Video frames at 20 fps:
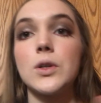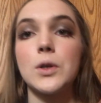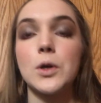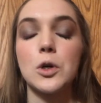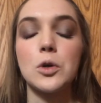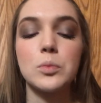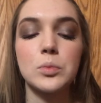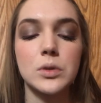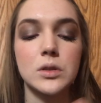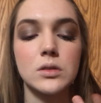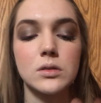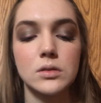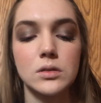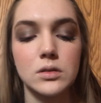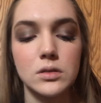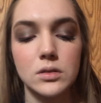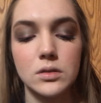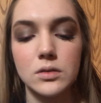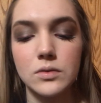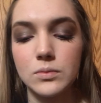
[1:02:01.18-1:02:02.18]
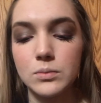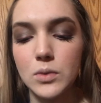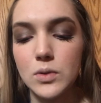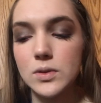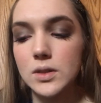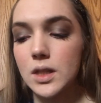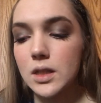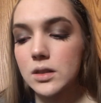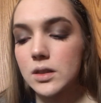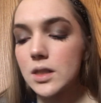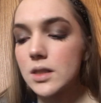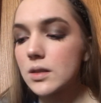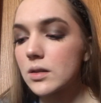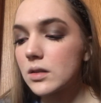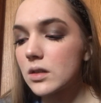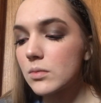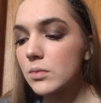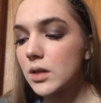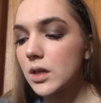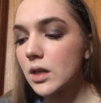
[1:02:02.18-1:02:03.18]
you can hope, most likely is
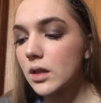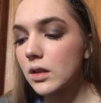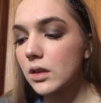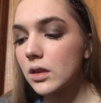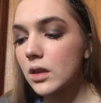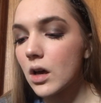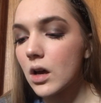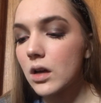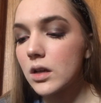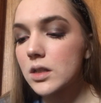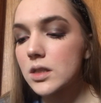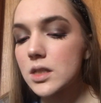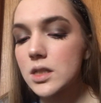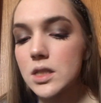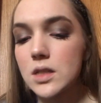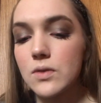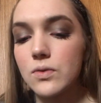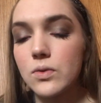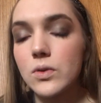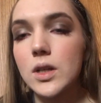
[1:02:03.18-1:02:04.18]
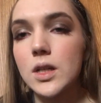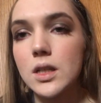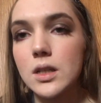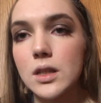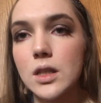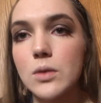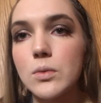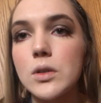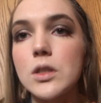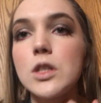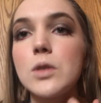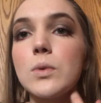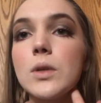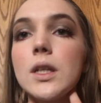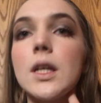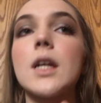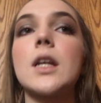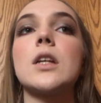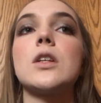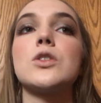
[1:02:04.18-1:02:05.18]
going to be a lot different than what you
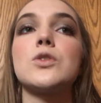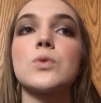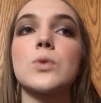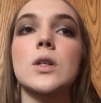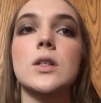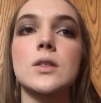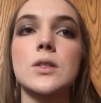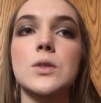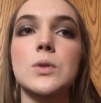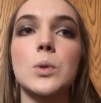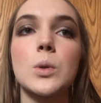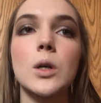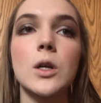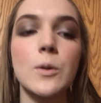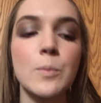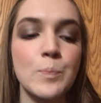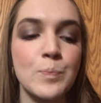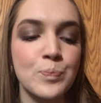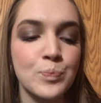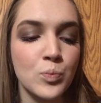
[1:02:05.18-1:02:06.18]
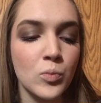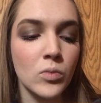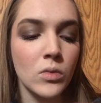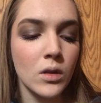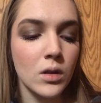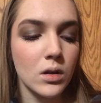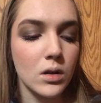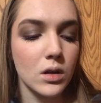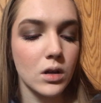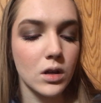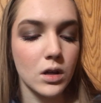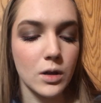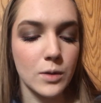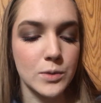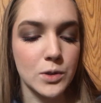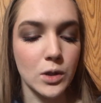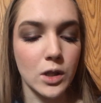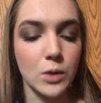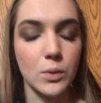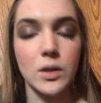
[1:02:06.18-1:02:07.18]
would get at a drugstore.
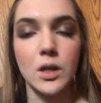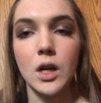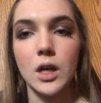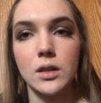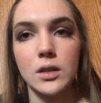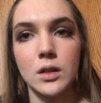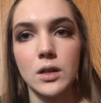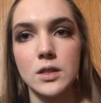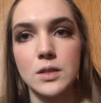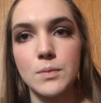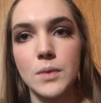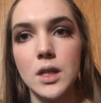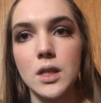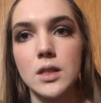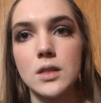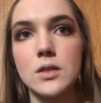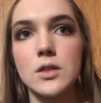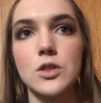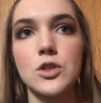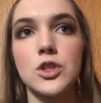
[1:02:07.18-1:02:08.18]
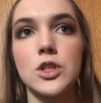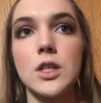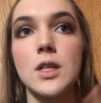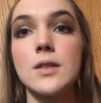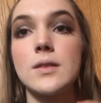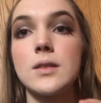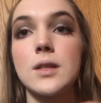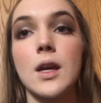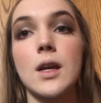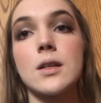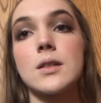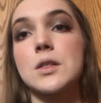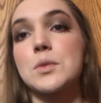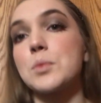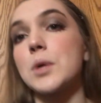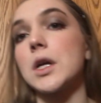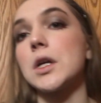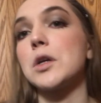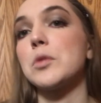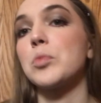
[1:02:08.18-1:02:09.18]
So like with Kylie Cosmetics, she stands
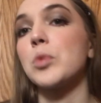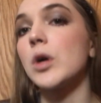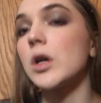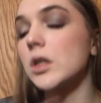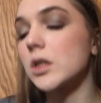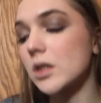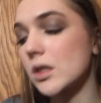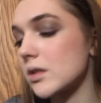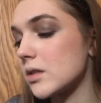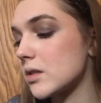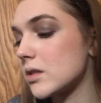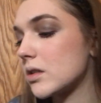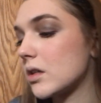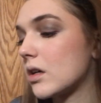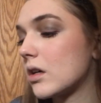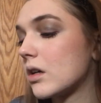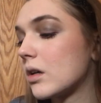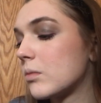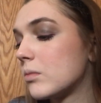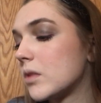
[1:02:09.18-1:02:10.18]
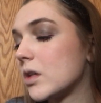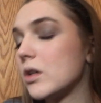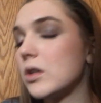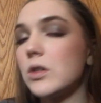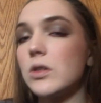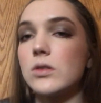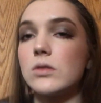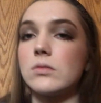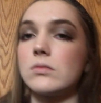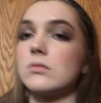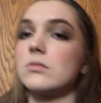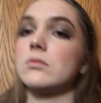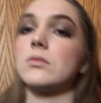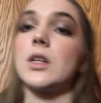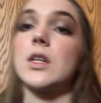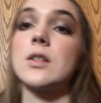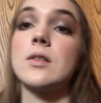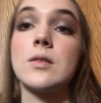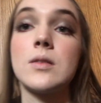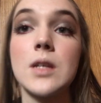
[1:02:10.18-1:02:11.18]
by her products. They
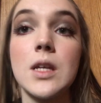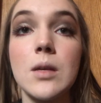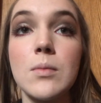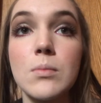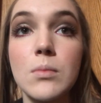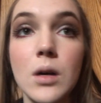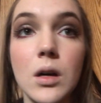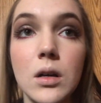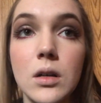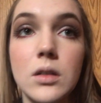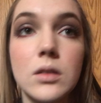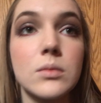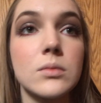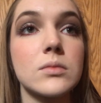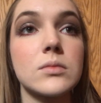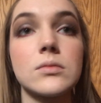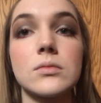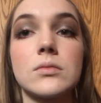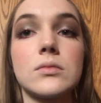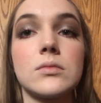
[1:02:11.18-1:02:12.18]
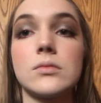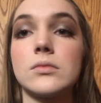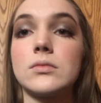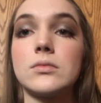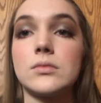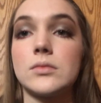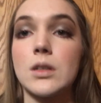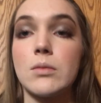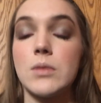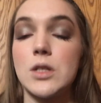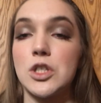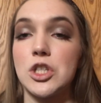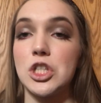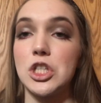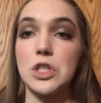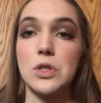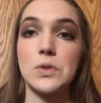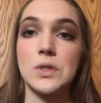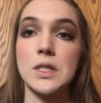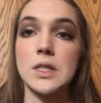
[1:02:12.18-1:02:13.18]
seem bomb. I mean,
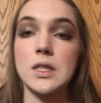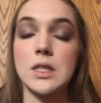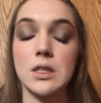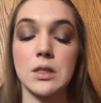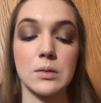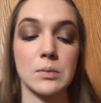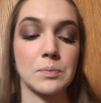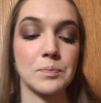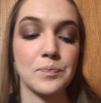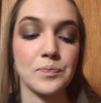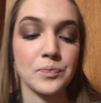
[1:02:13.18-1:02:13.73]
she uses them